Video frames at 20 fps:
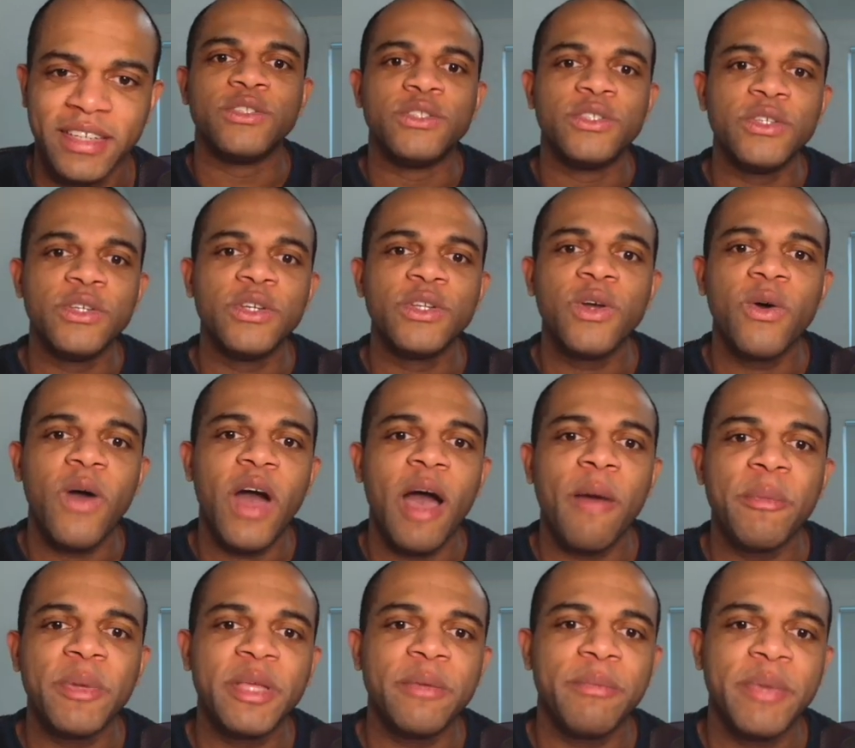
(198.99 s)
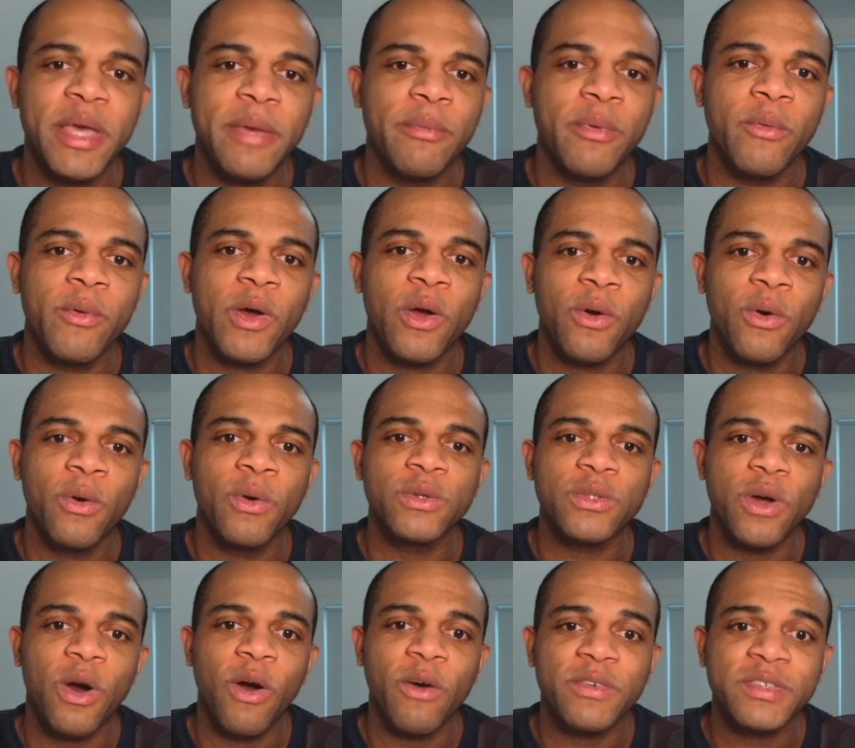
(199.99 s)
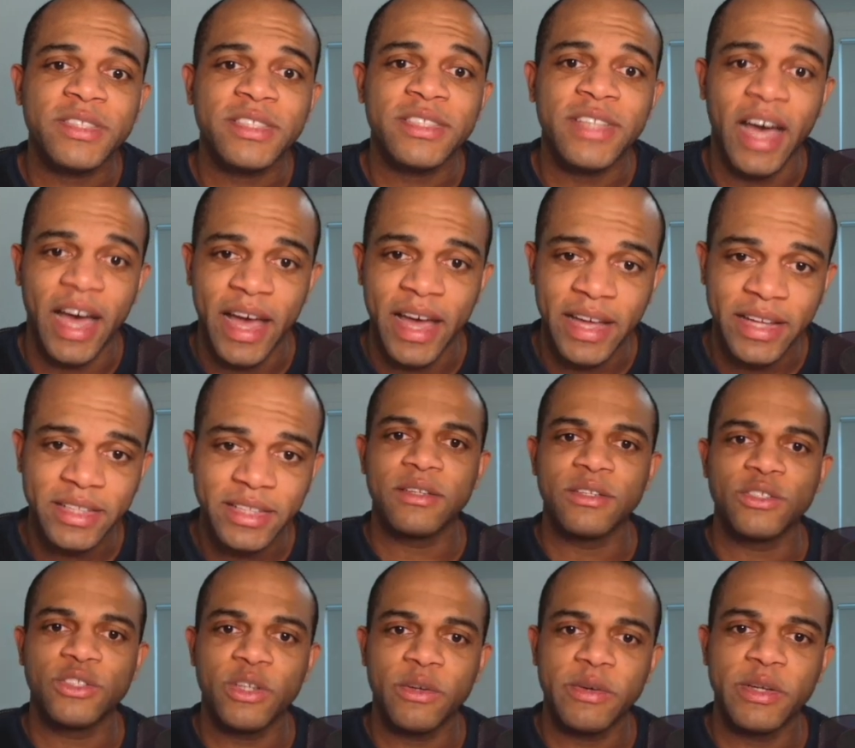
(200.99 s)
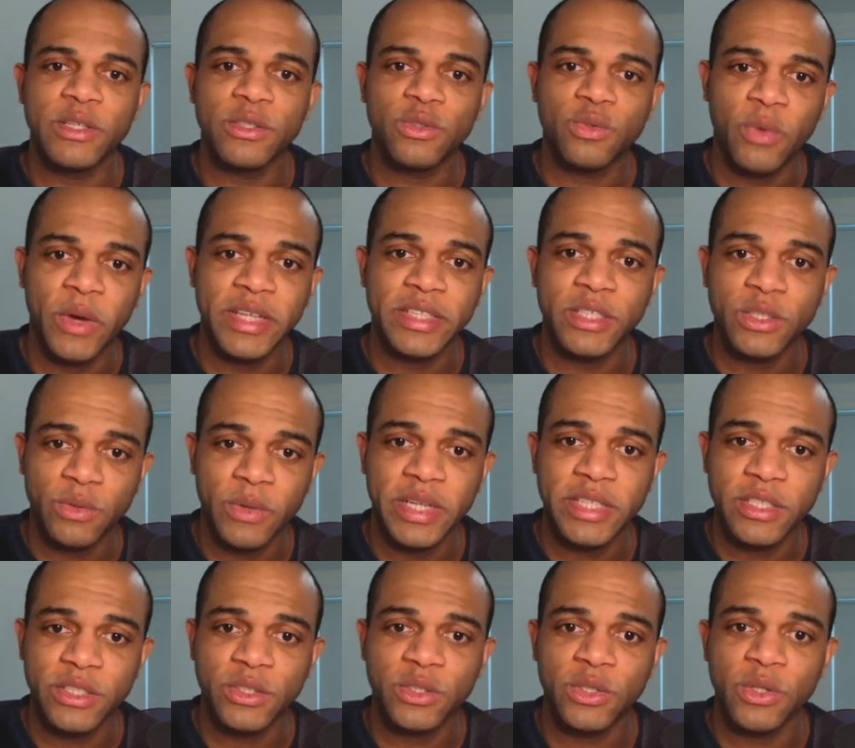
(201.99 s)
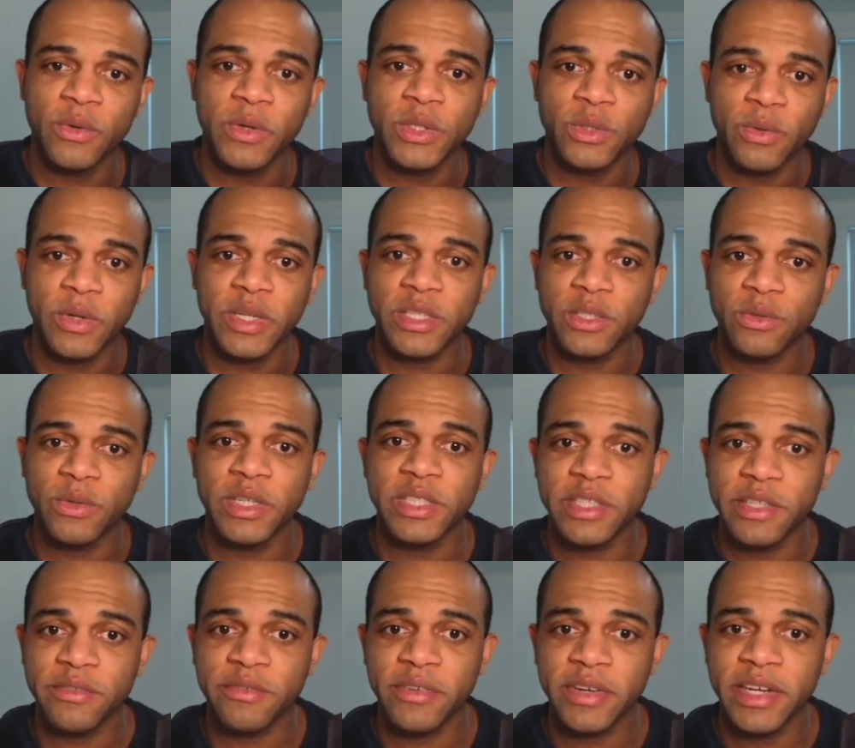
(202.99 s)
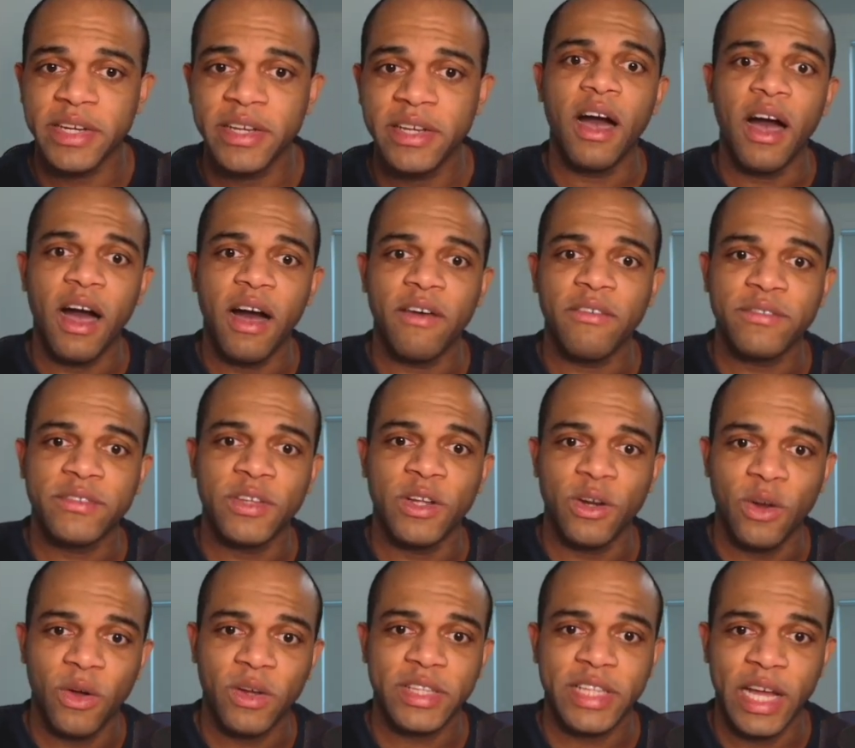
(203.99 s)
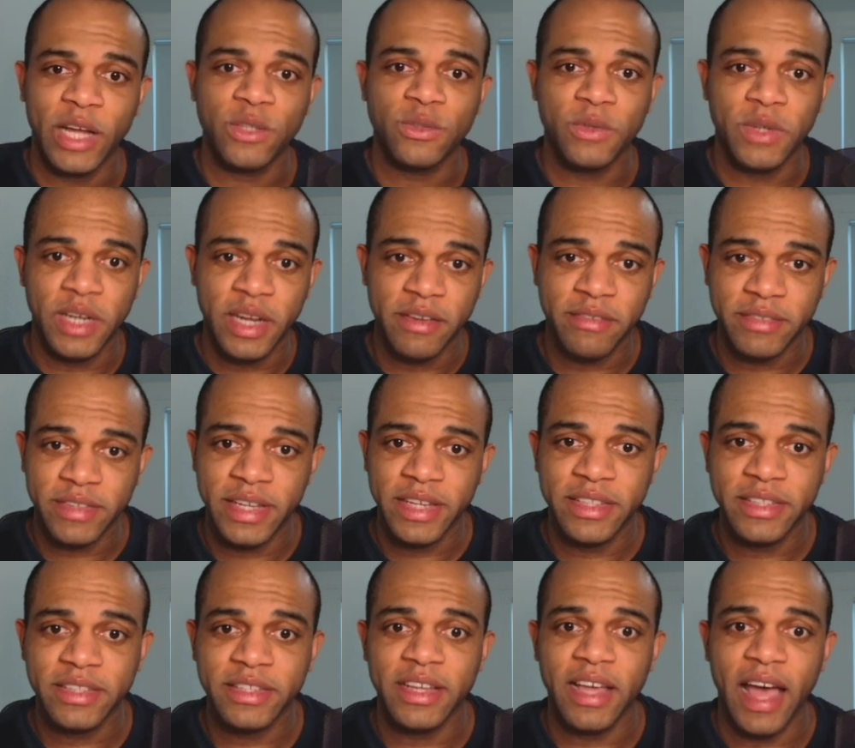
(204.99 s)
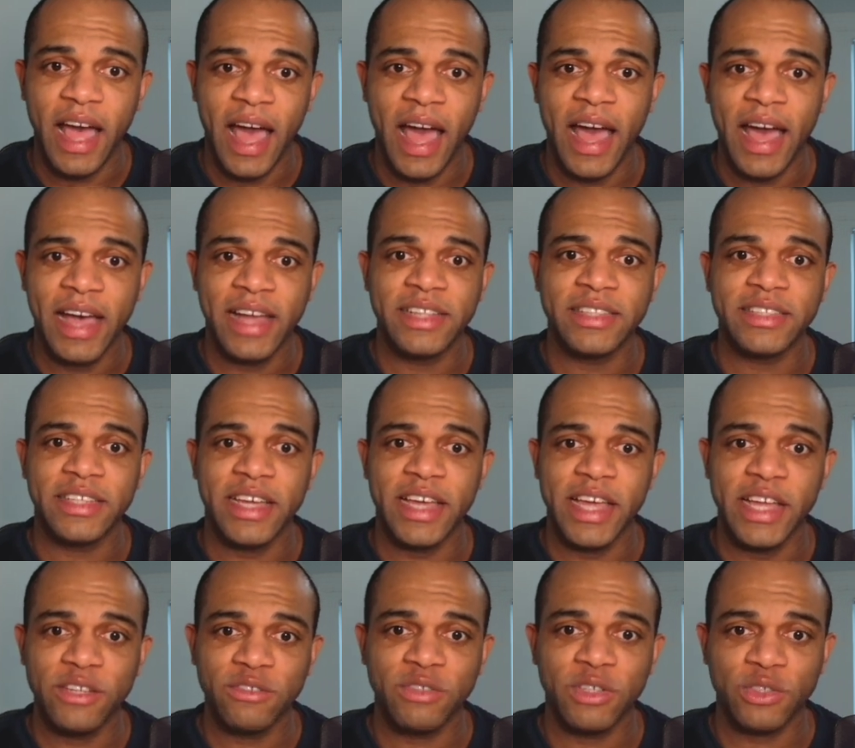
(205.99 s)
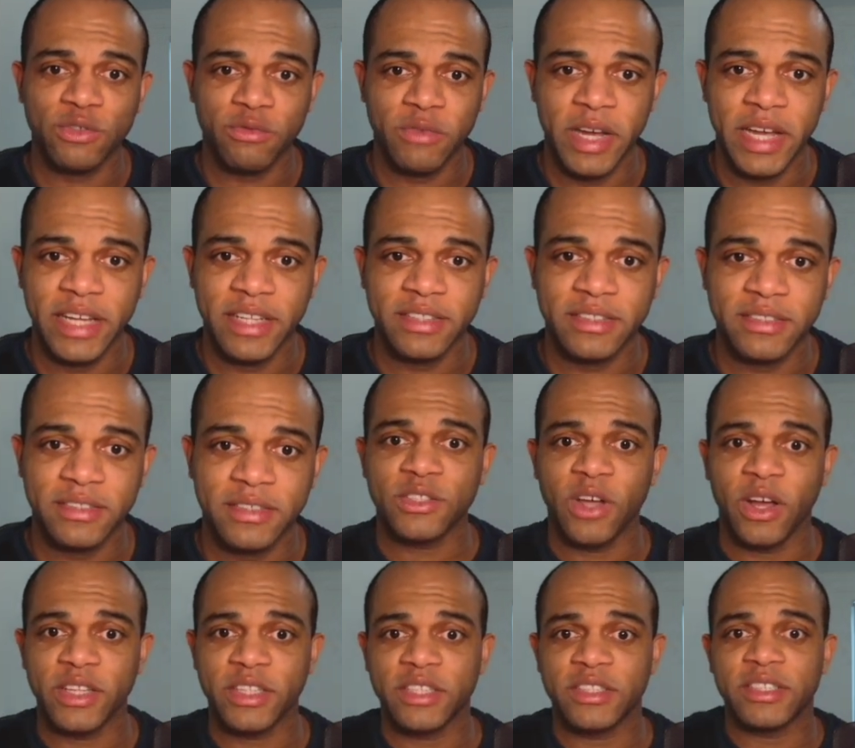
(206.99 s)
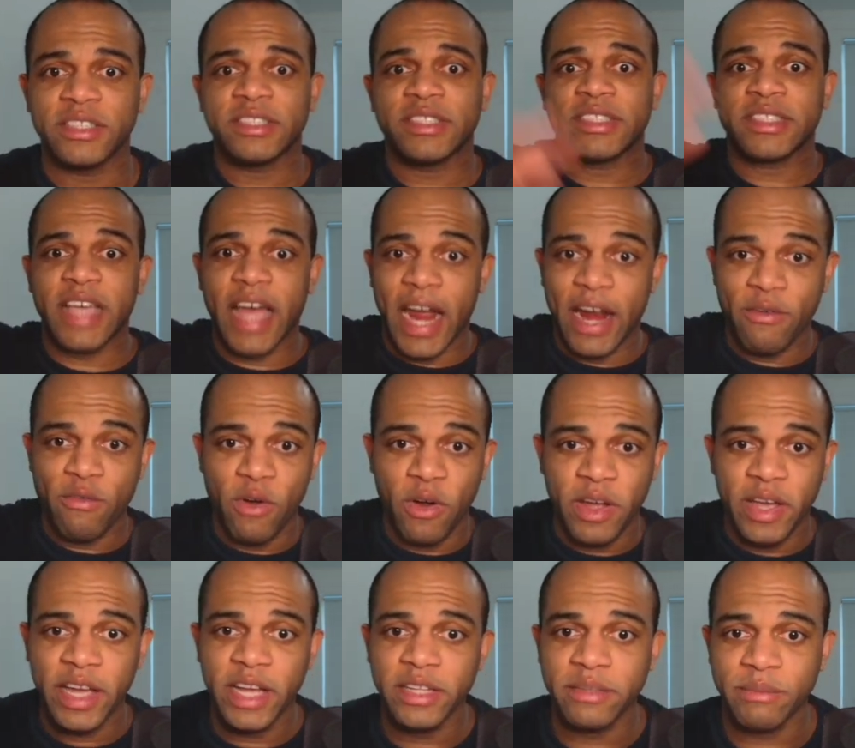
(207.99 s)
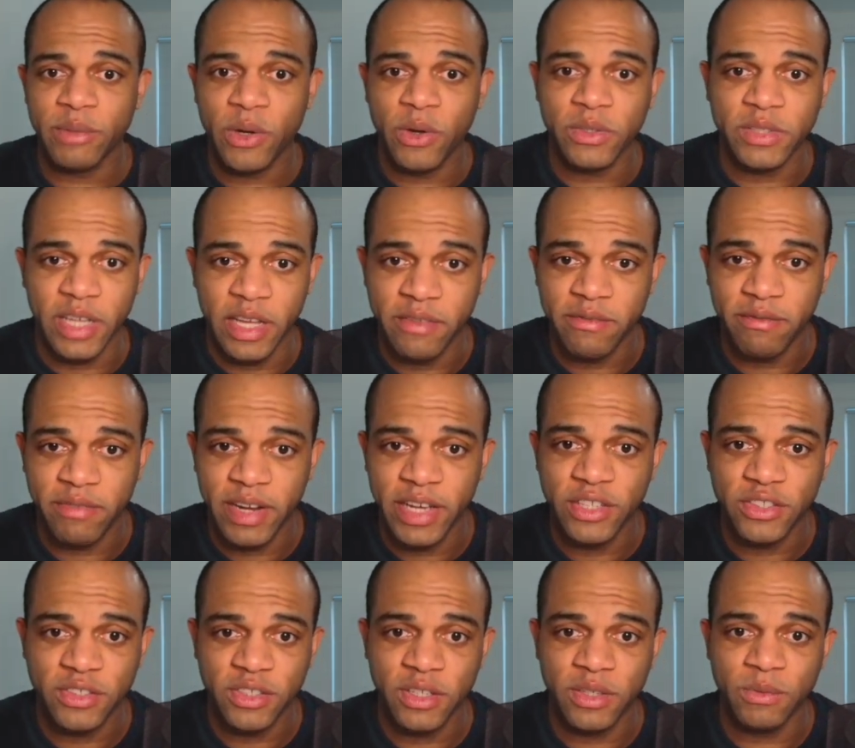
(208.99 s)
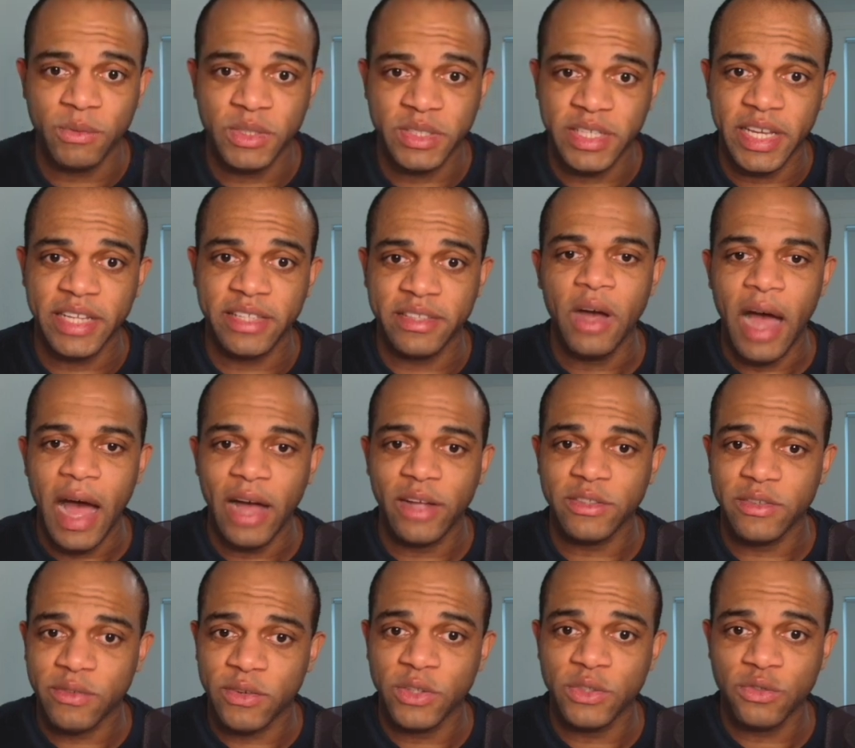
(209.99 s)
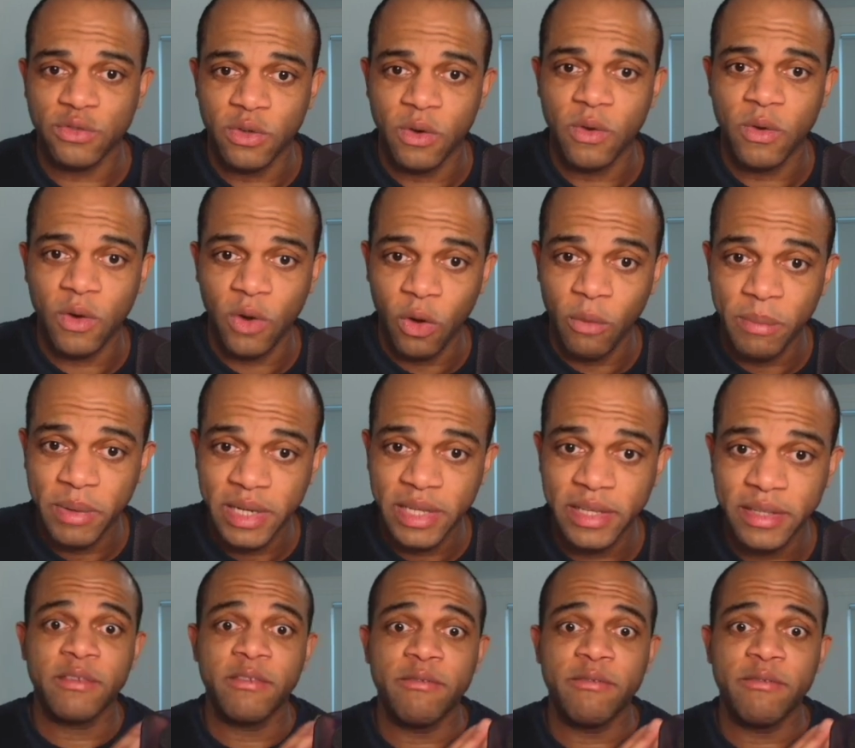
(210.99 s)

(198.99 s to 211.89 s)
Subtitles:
Do you know how many people were caught offside during 2022 and 2023 after lockdowns were lifted and interest rates started to skyrocket because inflation was getting out of control globally?